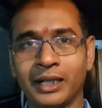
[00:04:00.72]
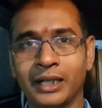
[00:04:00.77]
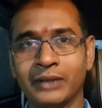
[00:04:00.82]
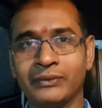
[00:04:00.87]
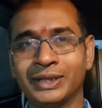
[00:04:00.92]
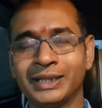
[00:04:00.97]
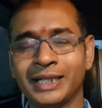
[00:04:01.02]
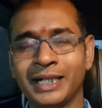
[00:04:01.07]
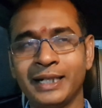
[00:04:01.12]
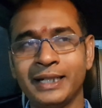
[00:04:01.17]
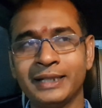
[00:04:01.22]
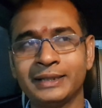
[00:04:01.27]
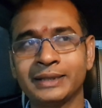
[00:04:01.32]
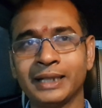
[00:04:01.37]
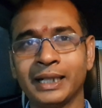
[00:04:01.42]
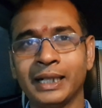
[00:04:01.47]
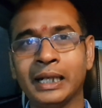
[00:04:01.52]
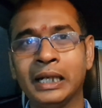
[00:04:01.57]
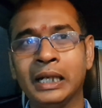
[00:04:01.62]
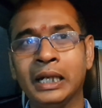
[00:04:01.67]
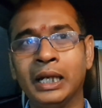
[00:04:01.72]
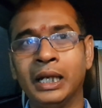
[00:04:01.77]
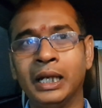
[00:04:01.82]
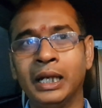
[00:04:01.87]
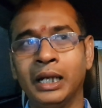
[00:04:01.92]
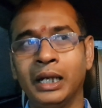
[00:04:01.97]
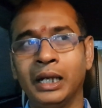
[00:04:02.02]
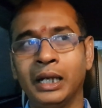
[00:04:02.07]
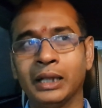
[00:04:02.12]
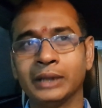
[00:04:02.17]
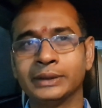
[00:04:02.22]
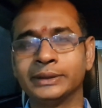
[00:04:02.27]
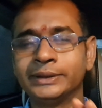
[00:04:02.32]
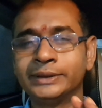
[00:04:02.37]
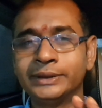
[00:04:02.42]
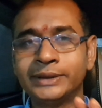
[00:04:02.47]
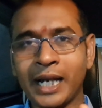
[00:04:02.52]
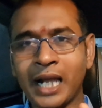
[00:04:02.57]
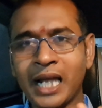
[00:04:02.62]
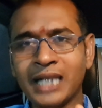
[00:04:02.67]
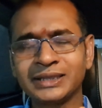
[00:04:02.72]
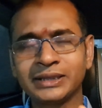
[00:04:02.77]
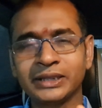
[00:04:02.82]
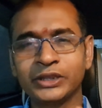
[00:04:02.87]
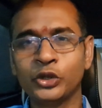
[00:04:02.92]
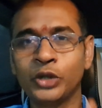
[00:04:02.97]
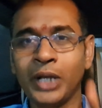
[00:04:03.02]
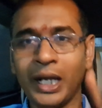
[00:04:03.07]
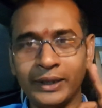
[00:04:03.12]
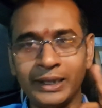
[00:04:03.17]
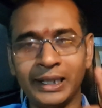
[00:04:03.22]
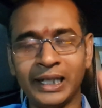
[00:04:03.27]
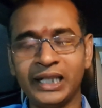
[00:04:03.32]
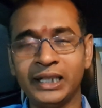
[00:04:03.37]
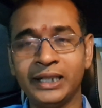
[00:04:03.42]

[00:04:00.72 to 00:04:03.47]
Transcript: not, whether it is a there are you ha,